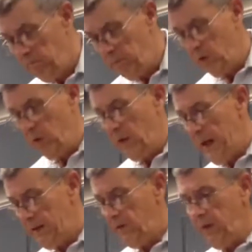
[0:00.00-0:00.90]
So
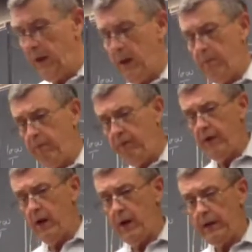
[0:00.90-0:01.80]
that's set up
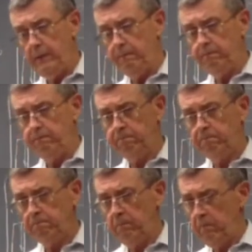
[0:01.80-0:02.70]
fine.
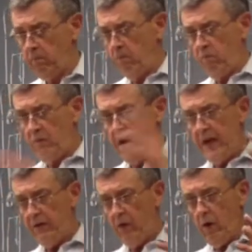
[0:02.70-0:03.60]

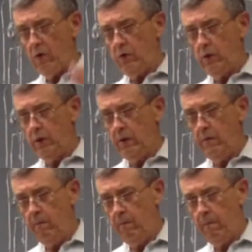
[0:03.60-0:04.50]
That's all good.
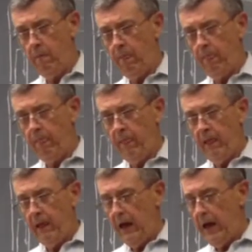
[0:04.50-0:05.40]

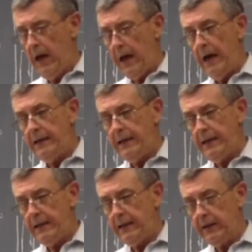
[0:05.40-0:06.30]
I
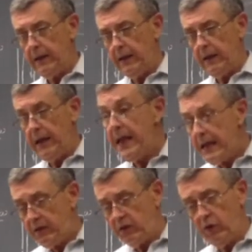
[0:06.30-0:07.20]
need
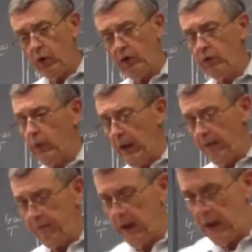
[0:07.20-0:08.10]
heat source. Well,
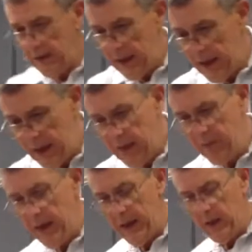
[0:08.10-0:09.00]
I've got the
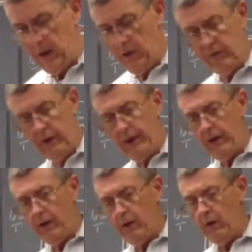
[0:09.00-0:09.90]
heating mantle over
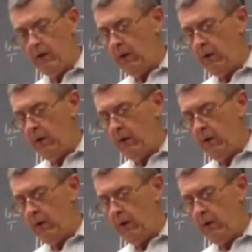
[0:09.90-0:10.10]
here.